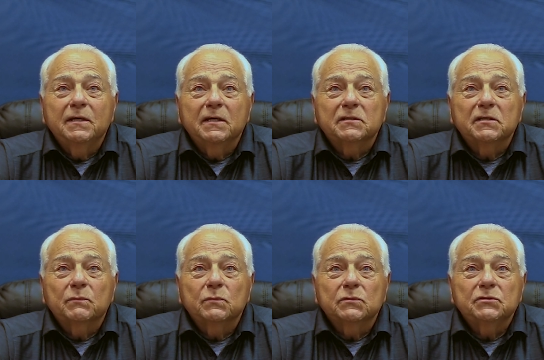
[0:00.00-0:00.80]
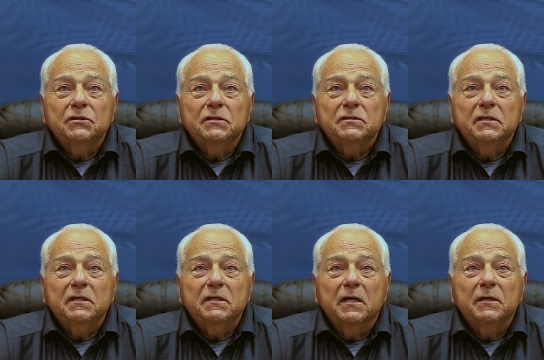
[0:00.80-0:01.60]
except Rule
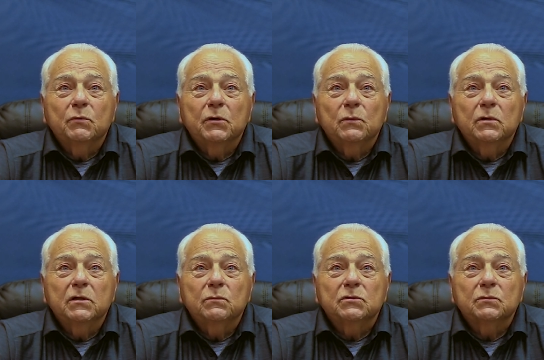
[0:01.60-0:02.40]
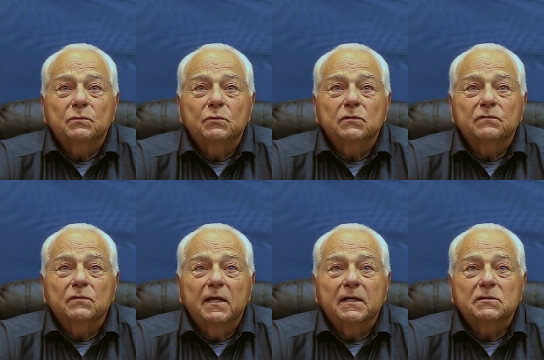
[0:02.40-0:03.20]
GC 9.1, which was pulled
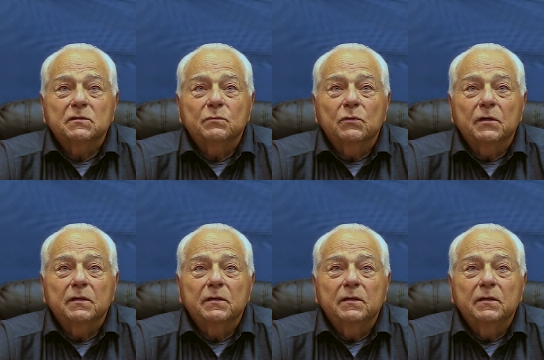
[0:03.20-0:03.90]
for lack of support.